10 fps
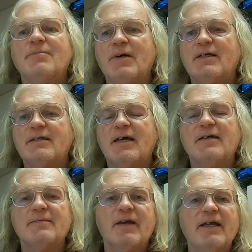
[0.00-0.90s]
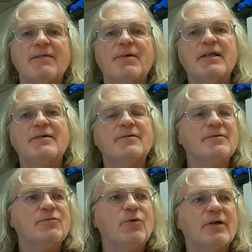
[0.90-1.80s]
But anybody
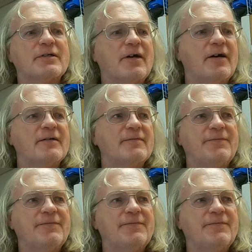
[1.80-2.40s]
who's worked on